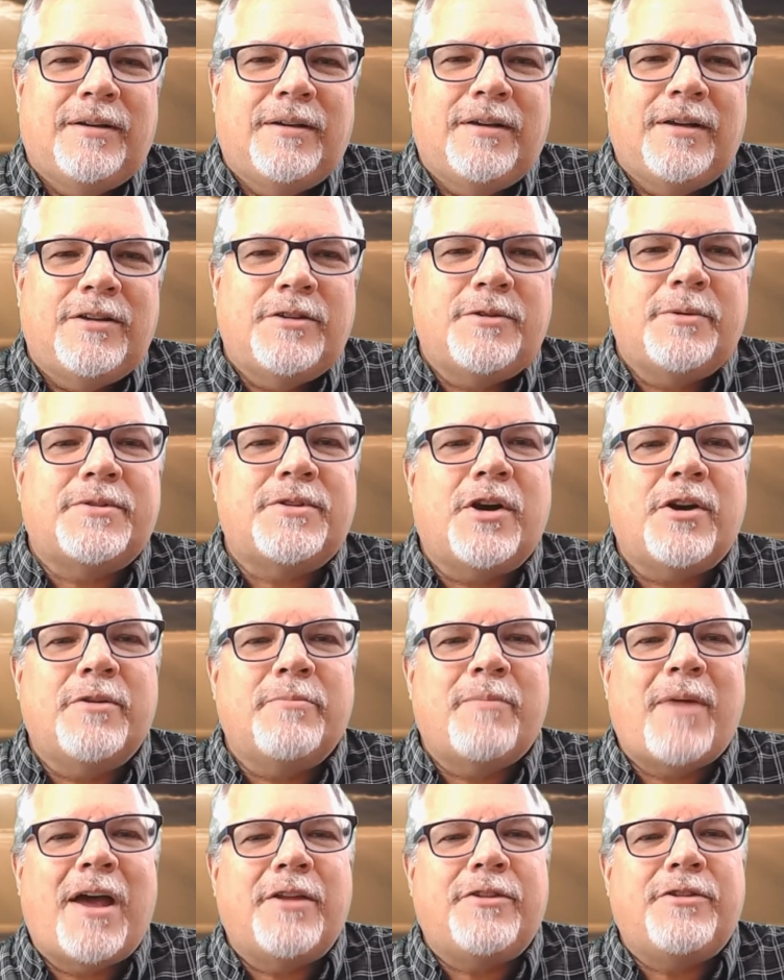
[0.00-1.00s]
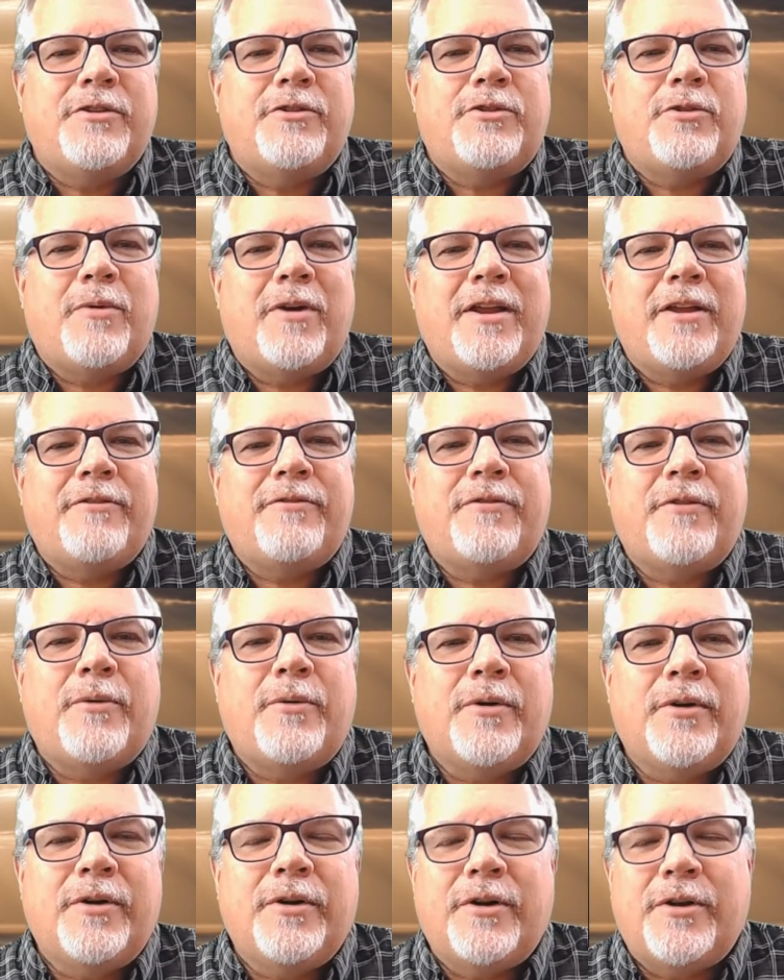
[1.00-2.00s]
So starting Matthew
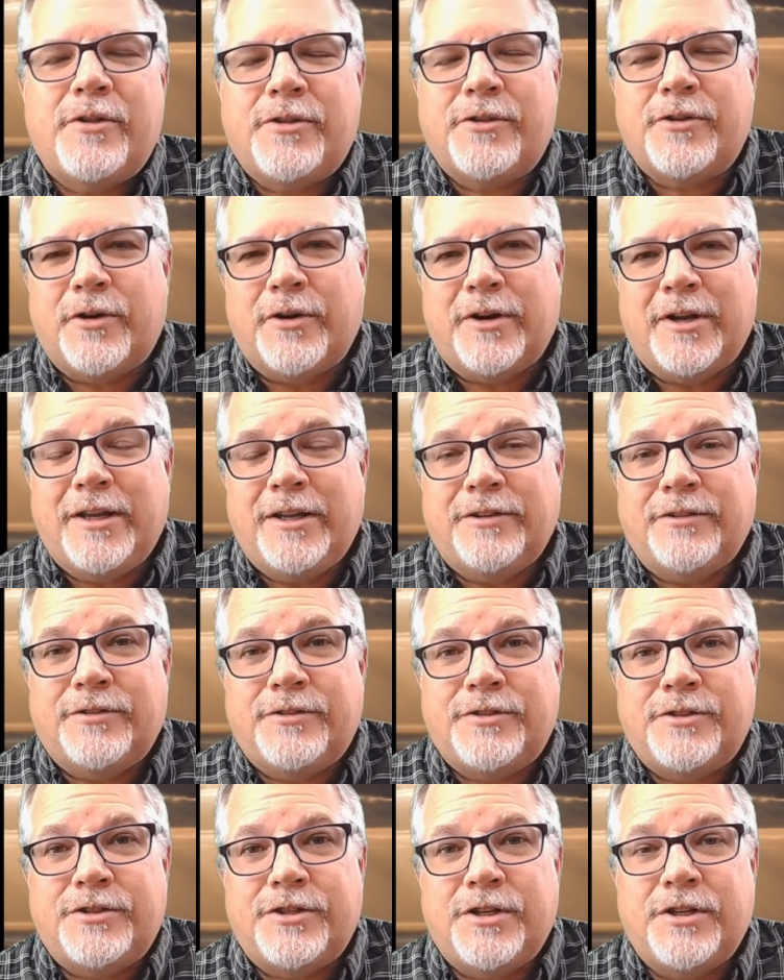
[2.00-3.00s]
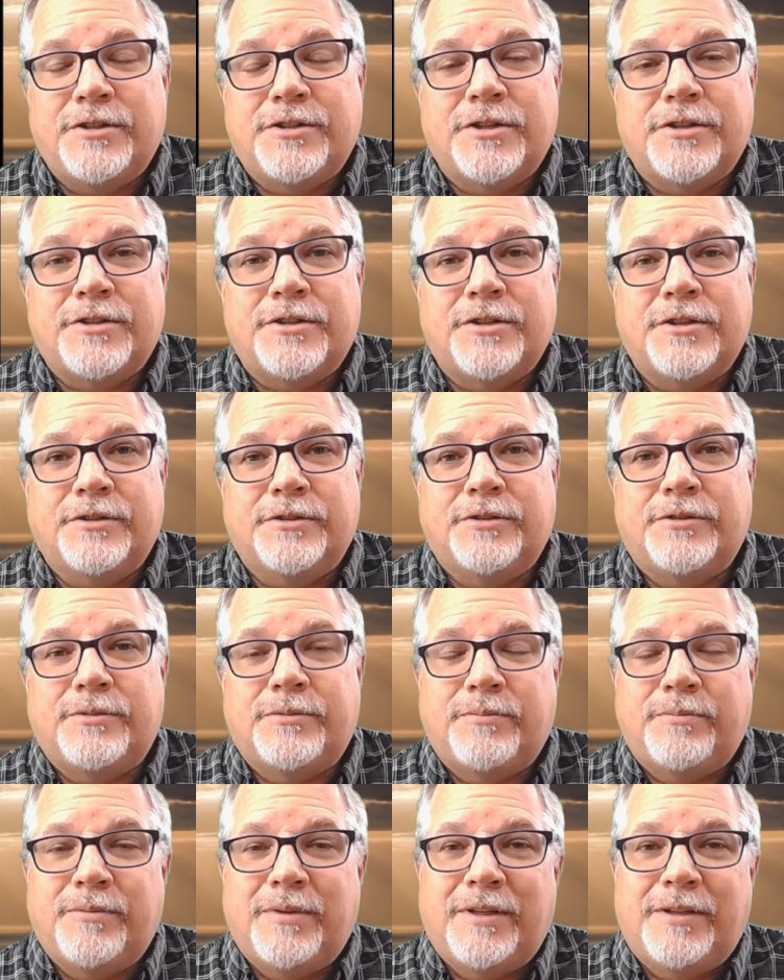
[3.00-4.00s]
24, 30, is Jesus is,
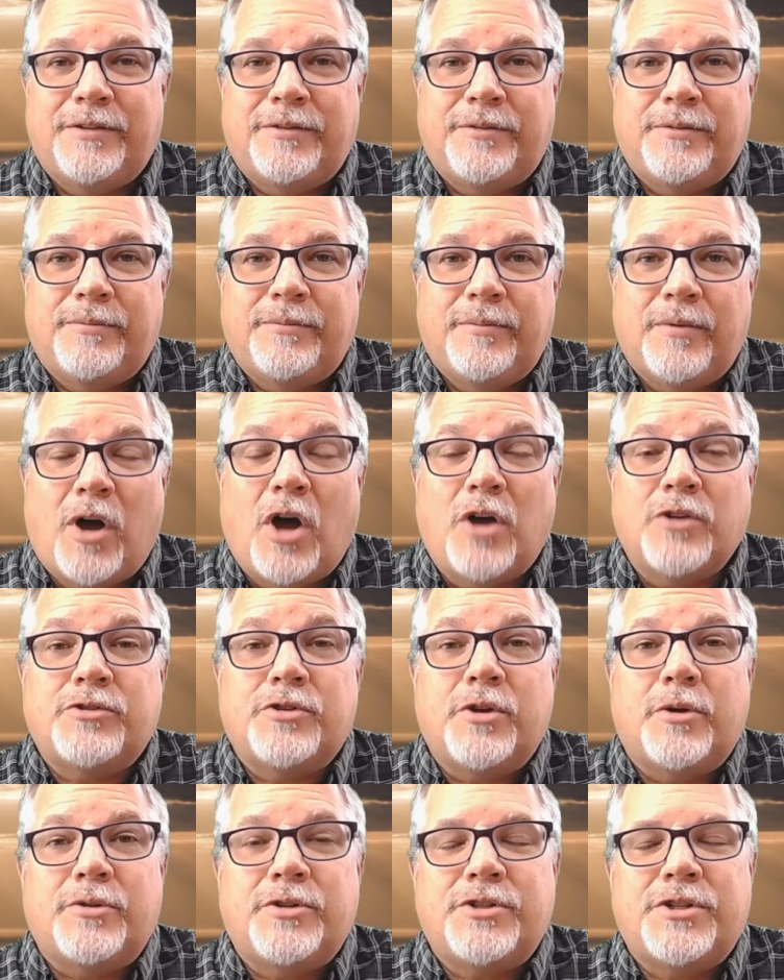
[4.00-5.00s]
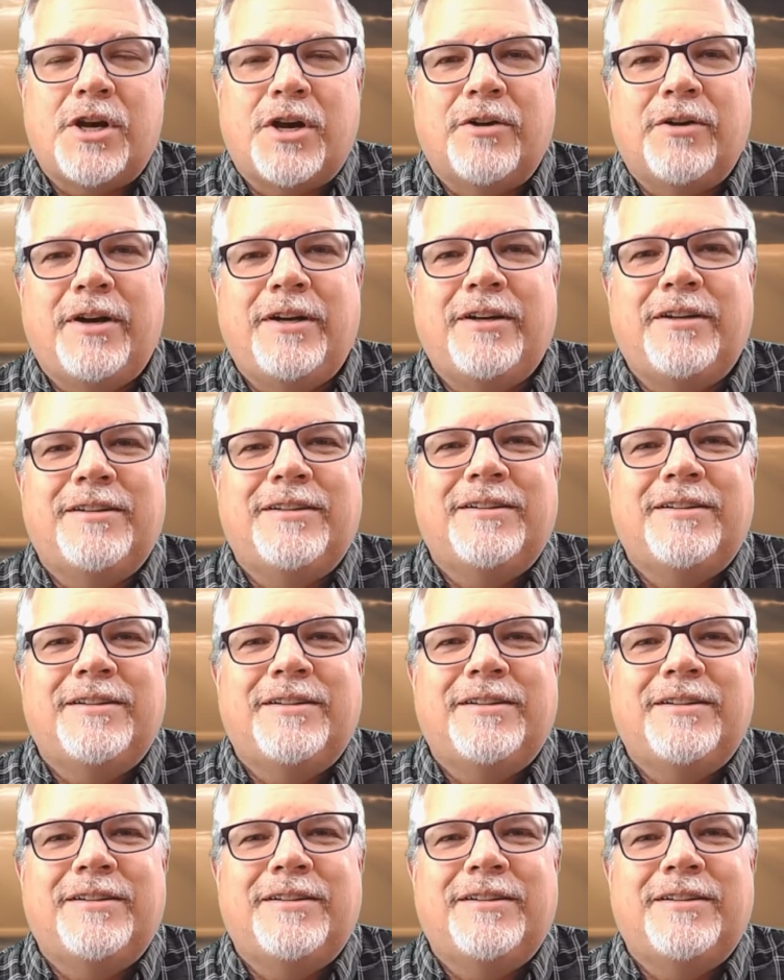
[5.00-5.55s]
is also sharing